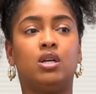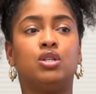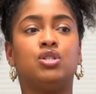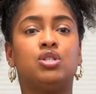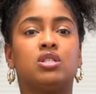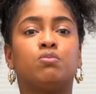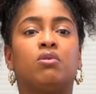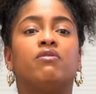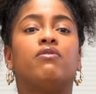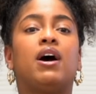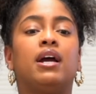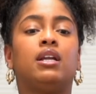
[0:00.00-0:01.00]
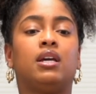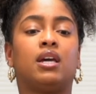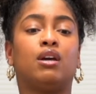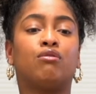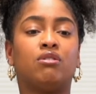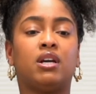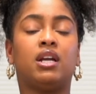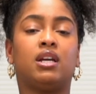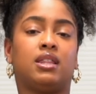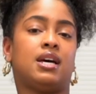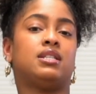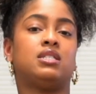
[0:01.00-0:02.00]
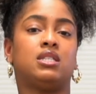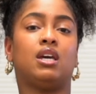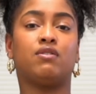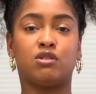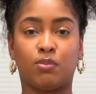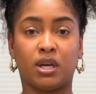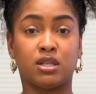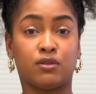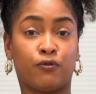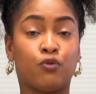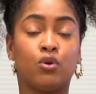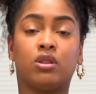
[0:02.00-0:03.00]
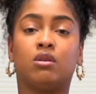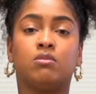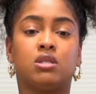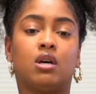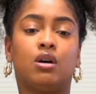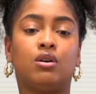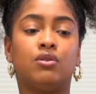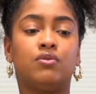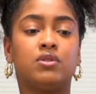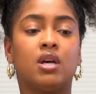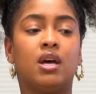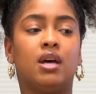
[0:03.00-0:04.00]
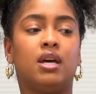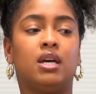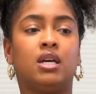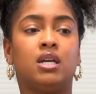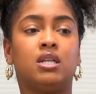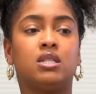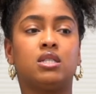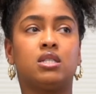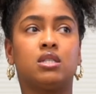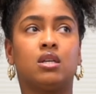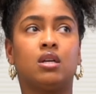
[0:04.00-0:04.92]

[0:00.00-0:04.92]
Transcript: just providing and creating that safe space for themselves is